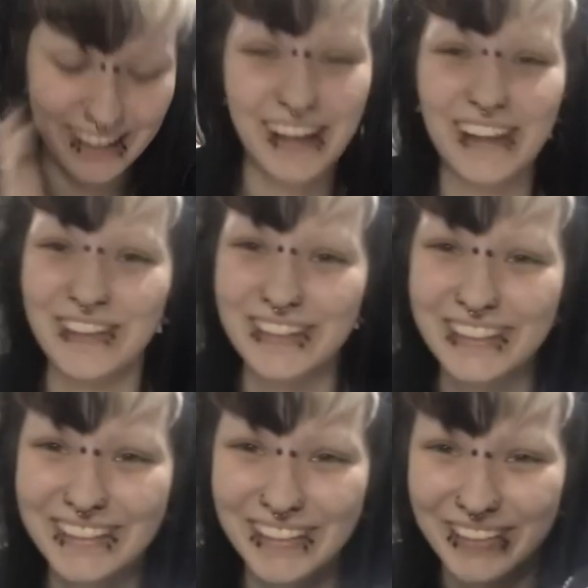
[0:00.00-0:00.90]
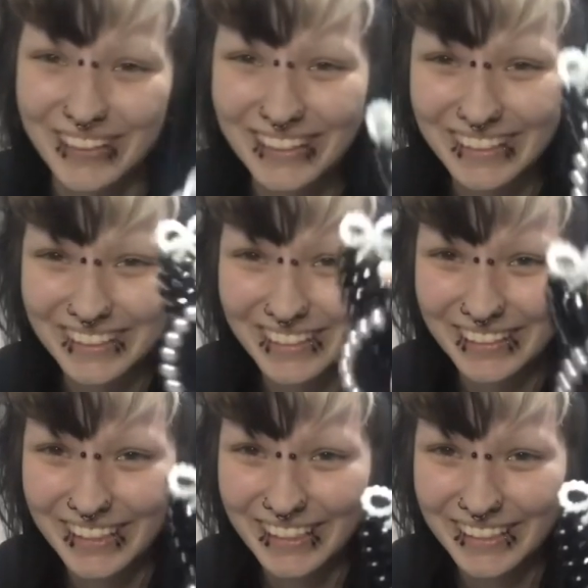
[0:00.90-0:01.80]
I love this so much, it's
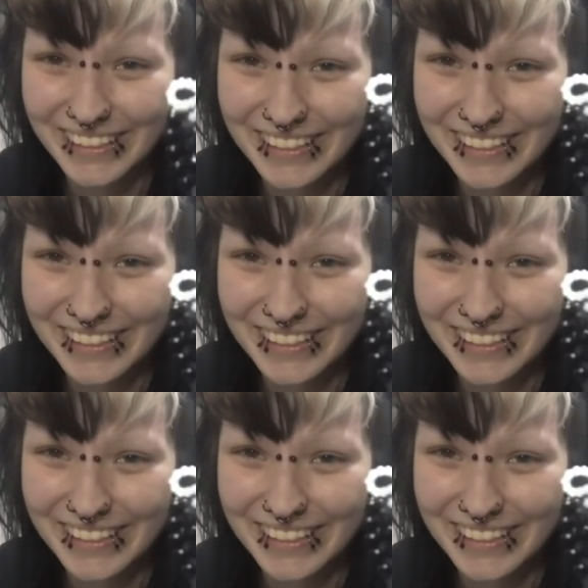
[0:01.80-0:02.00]
so cute.